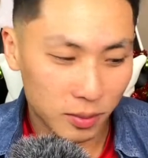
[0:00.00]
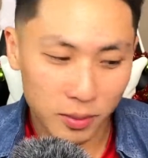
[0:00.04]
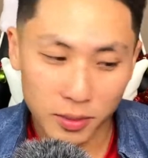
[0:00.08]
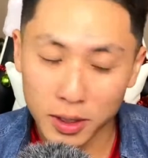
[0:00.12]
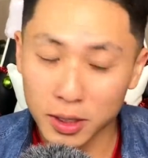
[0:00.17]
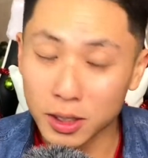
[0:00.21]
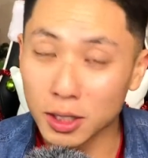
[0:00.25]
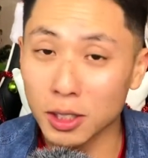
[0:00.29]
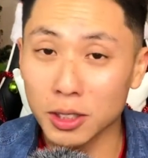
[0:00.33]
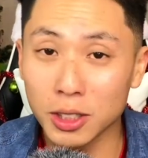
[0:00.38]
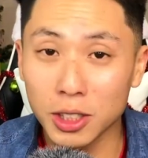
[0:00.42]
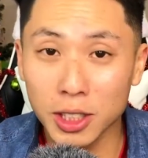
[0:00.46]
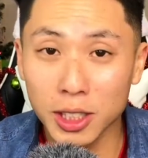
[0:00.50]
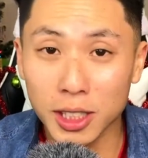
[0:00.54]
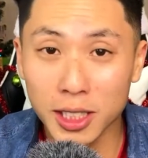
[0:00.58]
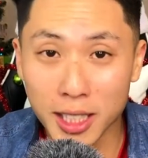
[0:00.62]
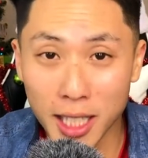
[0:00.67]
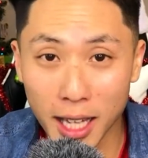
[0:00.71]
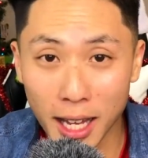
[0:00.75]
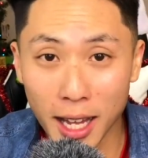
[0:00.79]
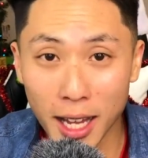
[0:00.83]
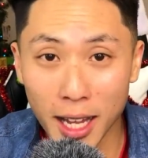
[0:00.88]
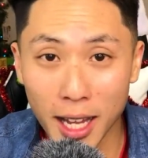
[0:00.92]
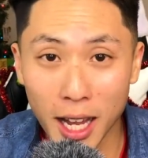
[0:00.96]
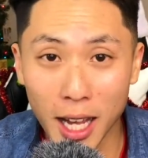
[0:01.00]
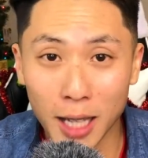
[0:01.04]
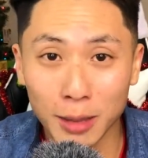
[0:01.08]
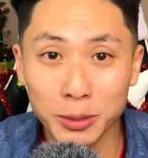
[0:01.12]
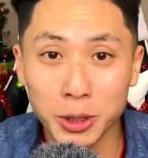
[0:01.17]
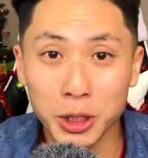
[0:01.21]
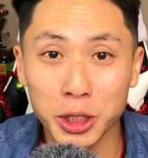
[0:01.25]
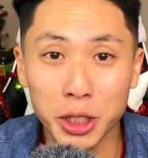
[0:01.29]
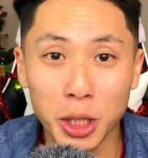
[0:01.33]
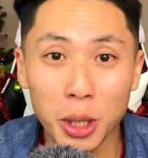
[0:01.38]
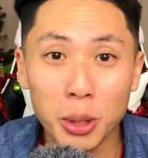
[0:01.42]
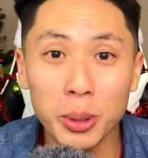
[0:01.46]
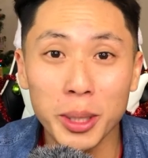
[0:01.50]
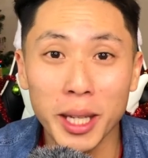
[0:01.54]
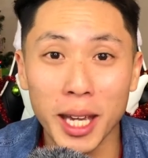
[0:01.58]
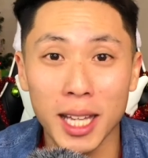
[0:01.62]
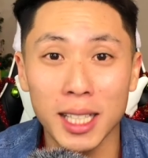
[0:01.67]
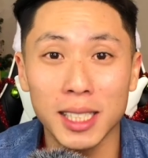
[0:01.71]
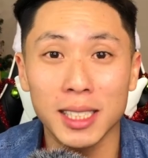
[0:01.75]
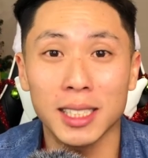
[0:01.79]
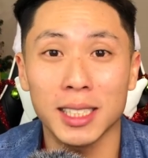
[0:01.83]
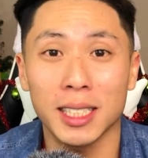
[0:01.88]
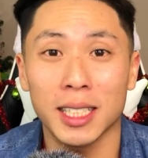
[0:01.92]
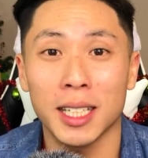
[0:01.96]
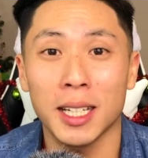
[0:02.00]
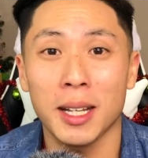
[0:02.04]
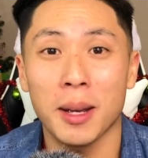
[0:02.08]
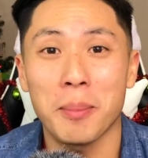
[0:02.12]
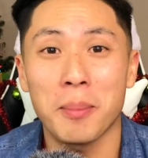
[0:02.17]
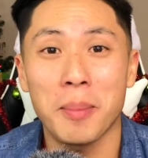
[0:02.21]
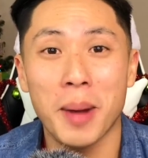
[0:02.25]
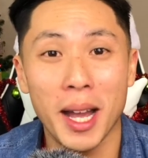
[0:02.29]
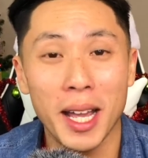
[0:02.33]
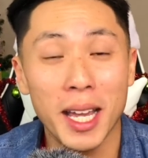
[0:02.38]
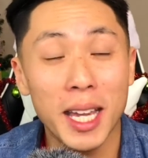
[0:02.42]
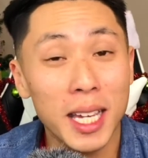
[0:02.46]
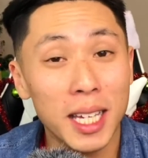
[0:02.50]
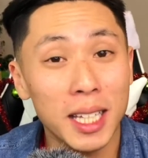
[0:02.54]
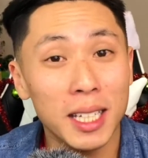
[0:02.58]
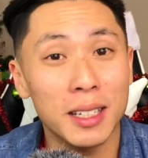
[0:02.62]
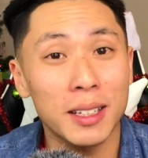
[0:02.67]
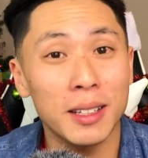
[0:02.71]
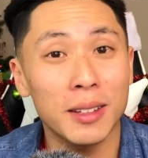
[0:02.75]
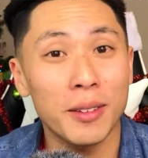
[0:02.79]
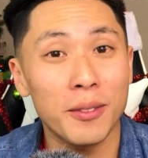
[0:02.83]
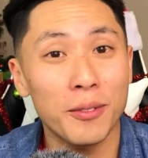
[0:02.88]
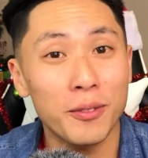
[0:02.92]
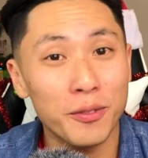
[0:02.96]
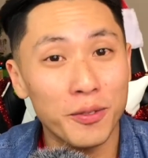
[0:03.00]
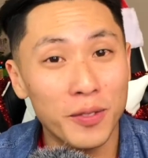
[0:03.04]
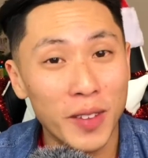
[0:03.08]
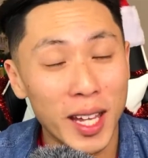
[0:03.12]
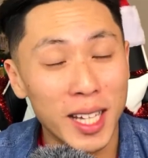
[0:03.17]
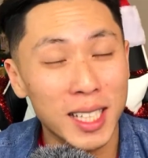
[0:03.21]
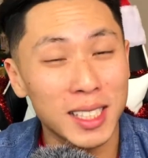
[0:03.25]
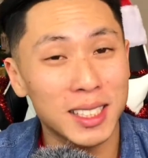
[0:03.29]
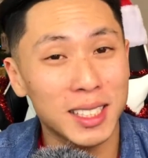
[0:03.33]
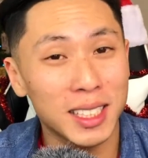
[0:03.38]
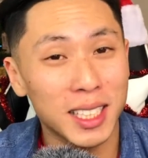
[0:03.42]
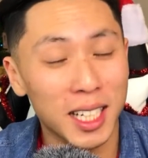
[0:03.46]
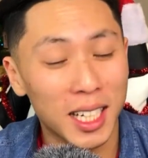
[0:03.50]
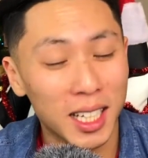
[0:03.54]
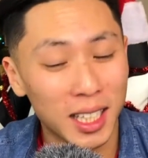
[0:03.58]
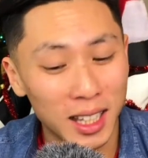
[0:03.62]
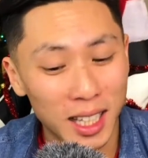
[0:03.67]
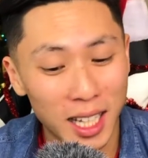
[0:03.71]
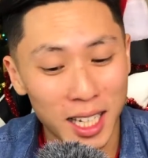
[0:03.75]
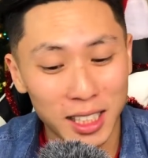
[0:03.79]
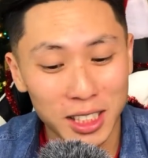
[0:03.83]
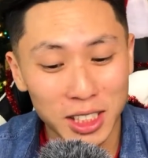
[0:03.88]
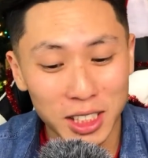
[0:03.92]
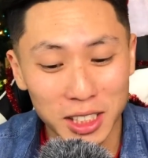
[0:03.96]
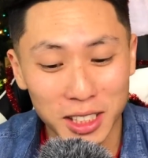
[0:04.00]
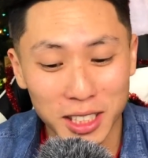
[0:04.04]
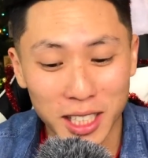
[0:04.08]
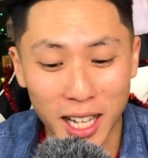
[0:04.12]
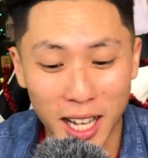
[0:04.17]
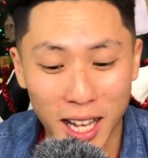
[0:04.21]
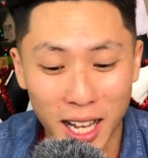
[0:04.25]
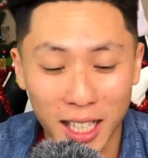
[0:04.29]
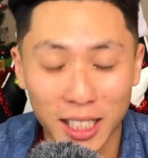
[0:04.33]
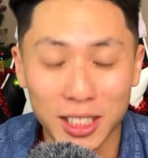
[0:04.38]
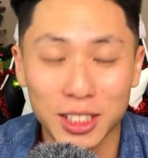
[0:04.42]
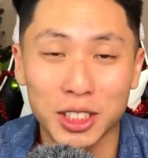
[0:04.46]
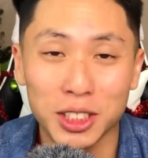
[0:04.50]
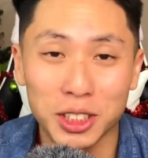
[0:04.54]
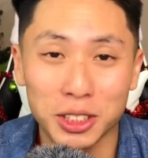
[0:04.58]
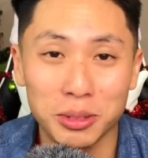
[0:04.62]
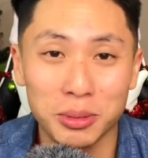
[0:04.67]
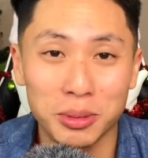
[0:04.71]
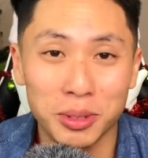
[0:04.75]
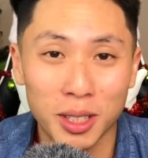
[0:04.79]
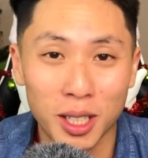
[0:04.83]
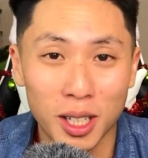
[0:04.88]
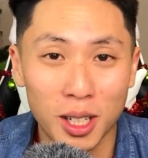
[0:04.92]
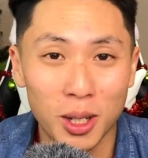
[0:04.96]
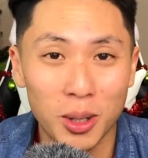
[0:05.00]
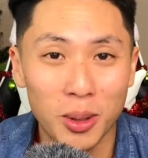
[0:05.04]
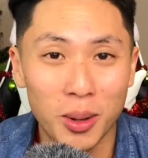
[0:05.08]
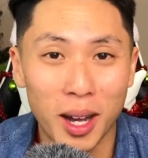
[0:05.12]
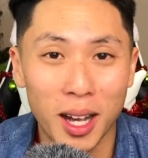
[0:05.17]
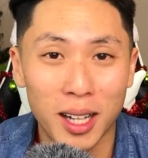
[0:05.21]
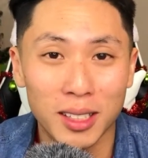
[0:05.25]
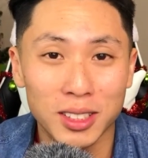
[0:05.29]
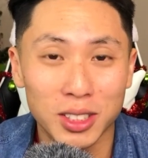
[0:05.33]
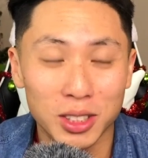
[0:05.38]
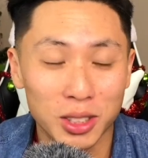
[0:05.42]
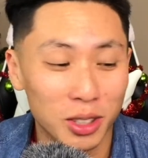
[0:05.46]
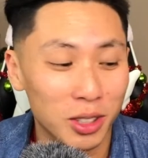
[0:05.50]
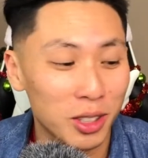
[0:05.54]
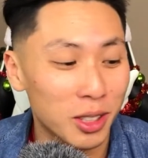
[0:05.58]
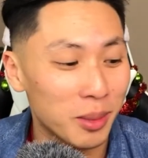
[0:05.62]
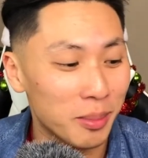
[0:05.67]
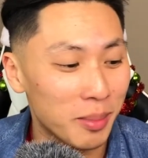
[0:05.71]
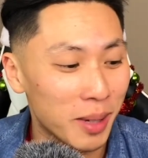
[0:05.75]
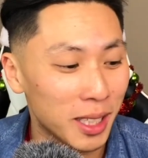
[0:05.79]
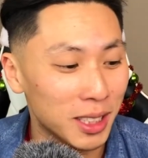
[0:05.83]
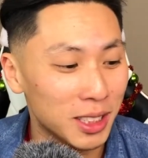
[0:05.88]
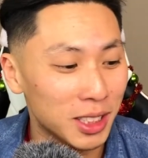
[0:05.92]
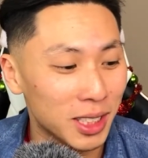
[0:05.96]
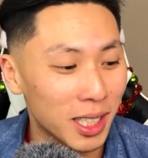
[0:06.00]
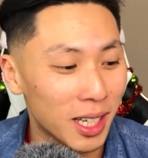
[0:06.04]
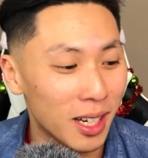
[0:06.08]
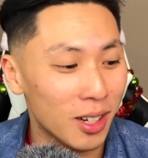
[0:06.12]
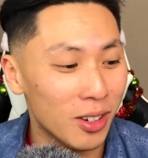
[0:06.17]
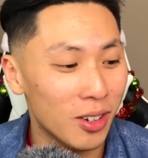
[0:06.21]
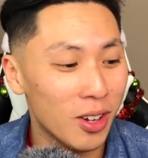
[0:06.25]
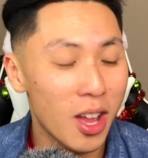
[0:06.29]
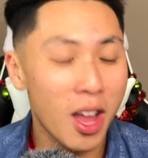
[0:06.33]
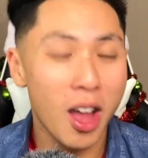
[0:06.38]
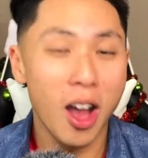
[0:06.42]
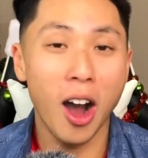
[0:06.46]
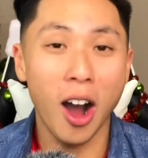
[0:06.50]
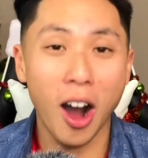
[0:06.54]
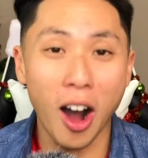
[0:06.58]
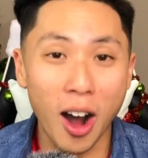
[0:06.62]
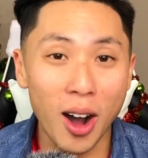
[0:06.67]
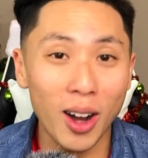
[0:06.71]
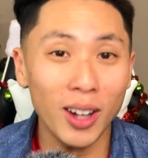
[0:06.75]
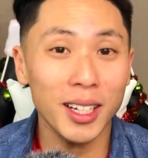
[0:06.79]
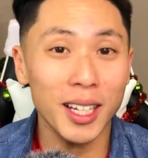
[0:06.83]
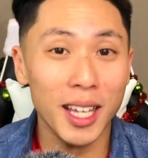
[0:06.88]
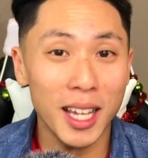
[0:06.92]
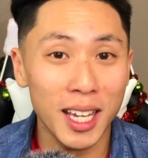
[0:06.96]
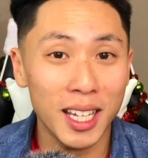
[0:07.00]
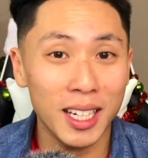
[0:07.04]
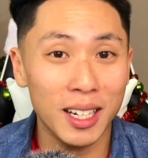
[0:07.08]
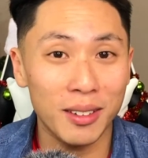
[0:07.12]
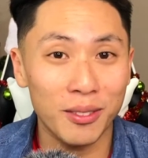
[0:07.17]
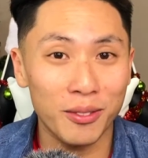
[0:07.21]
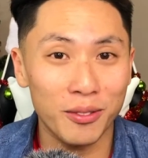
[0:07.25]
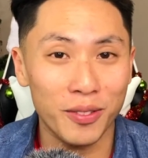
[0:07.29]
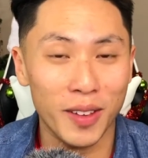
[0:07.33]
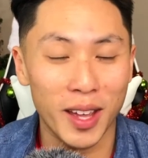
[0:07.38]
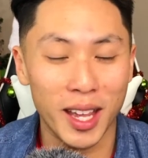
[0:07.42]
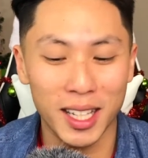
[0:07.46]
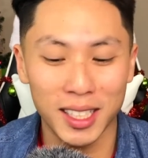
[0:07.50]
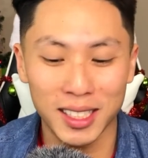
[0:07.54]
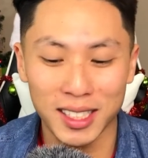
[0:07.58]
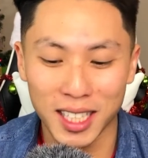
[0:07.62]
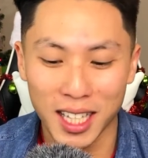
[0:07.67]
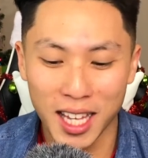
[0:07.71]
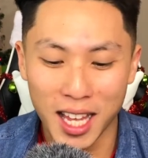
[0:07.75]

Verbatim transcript: So today I'm showcasing my Hidden Fates collection. As you know, I started my channel on Hidden Fates